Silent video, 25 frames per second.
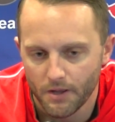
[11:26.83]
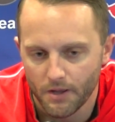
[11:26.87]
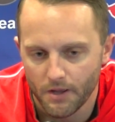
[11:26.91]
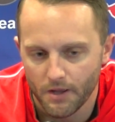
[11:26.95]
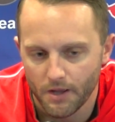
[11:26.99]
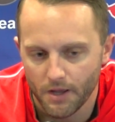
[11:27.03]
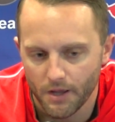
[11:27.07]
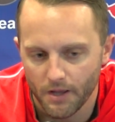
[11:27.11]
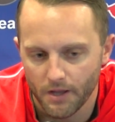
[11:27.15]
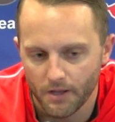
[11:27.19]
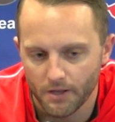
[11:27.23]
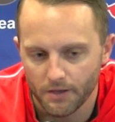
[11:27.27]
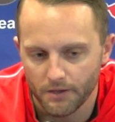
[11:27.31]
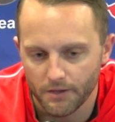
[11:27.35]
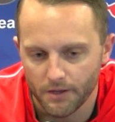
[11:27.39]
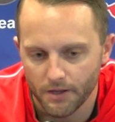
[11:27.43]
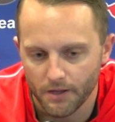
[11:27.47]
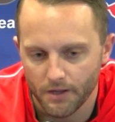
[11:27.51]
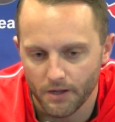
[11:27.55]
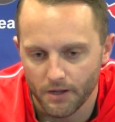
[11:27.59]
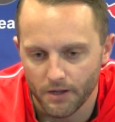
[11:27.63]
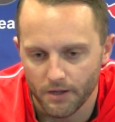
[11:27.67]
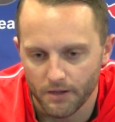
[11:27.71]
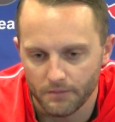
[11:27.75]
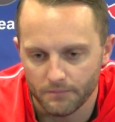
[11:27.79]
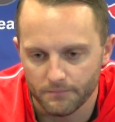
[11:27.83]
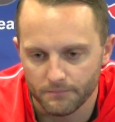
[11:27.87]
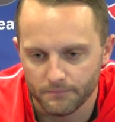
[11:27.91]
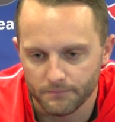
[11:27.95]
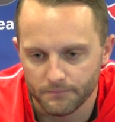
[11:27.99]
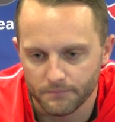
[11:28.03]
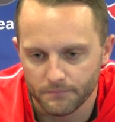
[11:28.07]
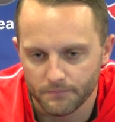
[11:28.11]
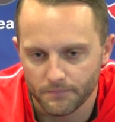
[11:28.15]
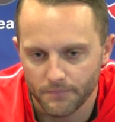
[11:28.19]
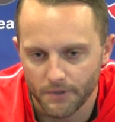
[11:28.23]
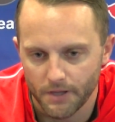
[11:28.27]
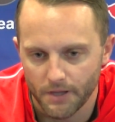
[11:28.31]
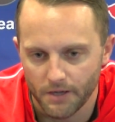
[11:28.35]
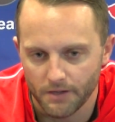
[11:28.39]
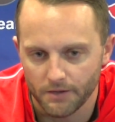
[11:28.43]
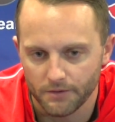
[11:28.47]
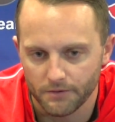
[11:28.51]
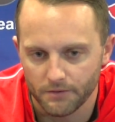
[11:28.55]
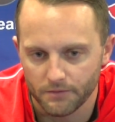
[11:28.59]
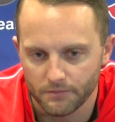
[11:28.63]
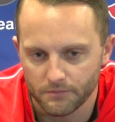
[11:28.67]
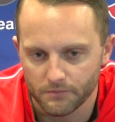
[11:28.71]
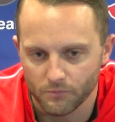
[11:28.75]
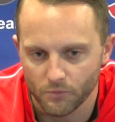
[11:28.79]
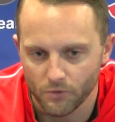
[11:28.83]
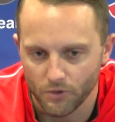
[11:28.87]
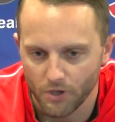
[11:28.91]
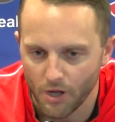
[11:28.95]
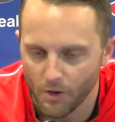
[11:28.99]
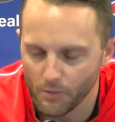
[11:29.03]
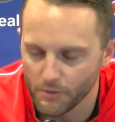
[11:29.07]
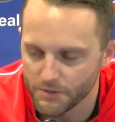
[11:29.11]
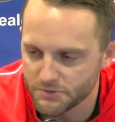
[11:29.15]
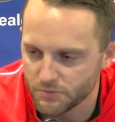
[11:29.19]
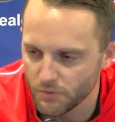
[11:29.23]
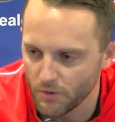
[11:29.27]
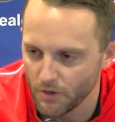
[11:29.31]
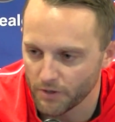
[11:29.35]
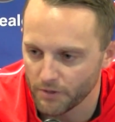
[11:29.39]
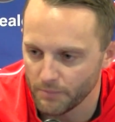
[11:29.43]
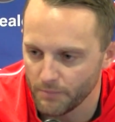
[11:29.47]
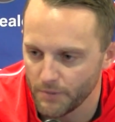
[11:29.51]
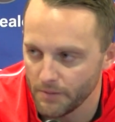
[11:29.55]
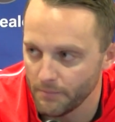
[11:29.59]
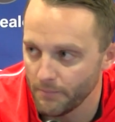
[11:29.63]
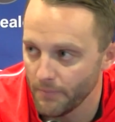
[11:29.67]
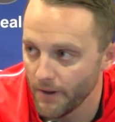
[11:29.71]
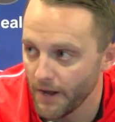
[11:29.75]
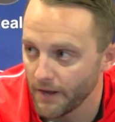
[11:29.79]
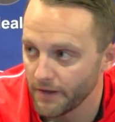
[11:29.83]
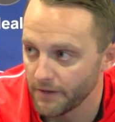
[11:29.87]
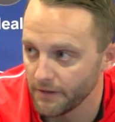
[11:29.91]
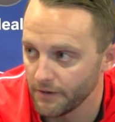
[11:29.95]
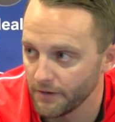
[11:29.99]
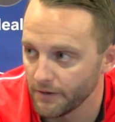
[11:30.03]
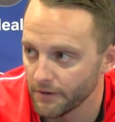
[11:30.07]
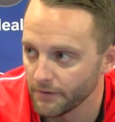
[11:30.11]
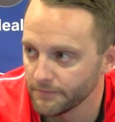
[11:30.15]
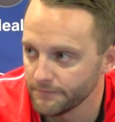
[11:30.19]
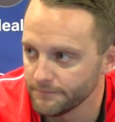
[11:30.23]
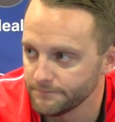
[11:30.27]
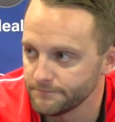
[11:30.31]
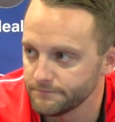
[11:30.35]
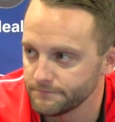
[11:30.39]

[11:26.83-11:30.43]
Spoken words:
And we'll always welcome him back here.